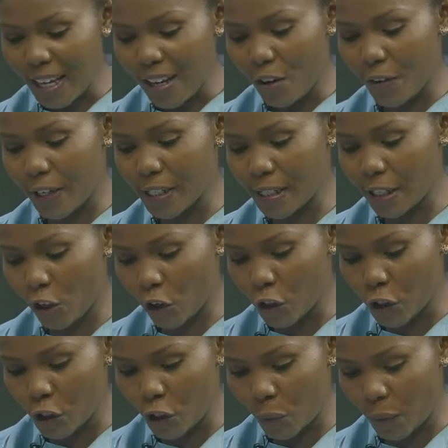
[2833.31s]
All right, still
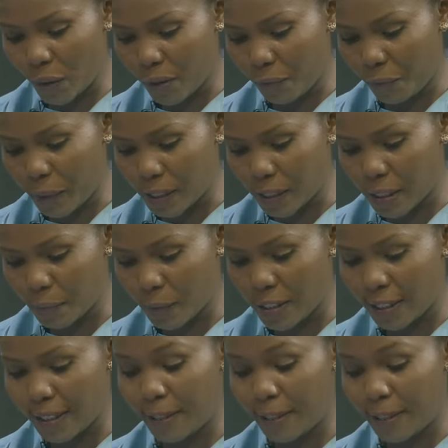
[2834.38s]
continue with the person's mentioned. Mm.